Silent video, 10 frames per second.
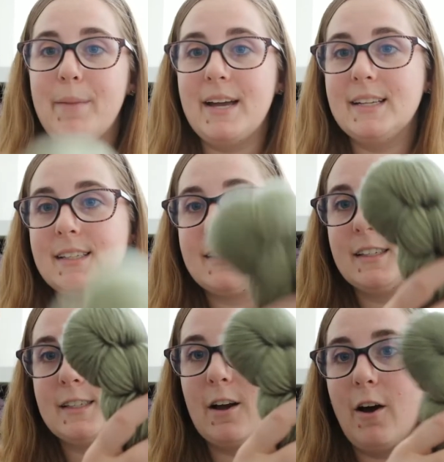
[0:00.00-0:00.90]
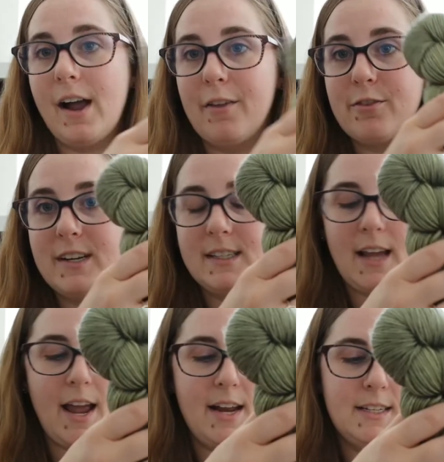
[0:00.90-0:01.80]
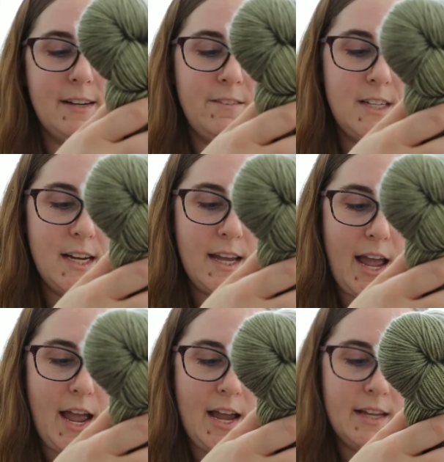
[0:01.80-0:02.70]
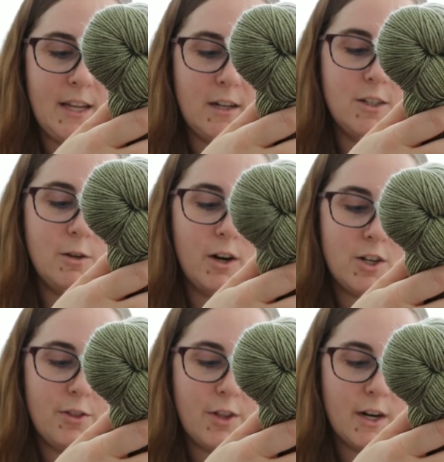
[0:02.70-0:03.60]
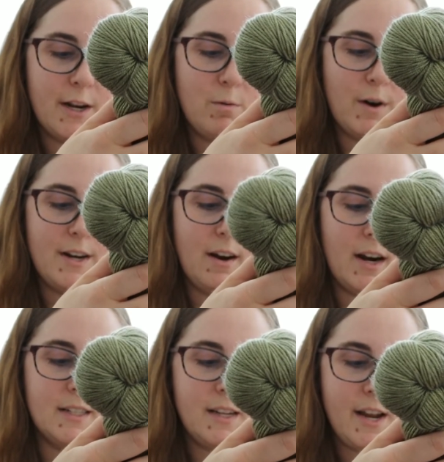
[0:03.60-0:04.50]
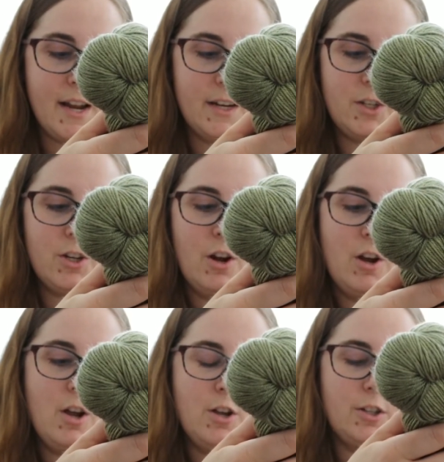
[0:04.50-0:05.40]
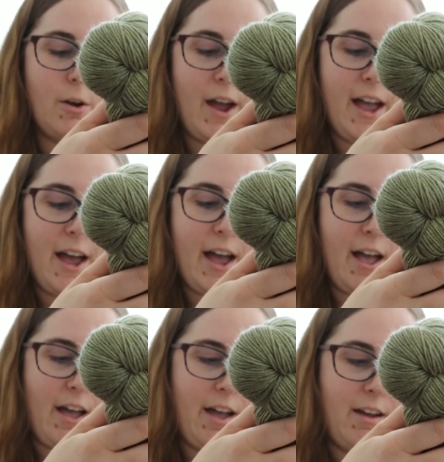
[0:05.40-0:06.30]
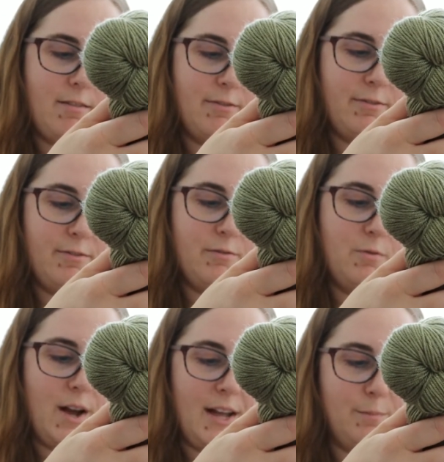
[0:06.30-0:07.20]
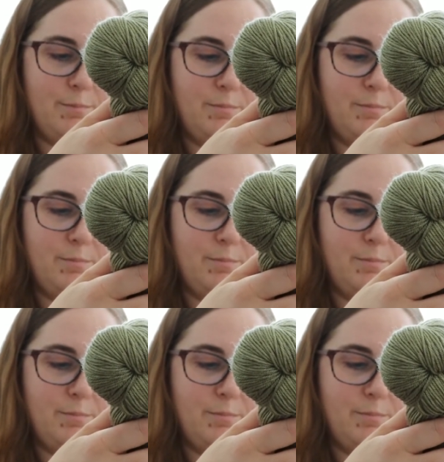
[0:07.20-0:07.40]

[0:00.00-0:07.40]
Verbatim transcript: base. So I got three skeins of DK. They're 231 yards each. So I have, what,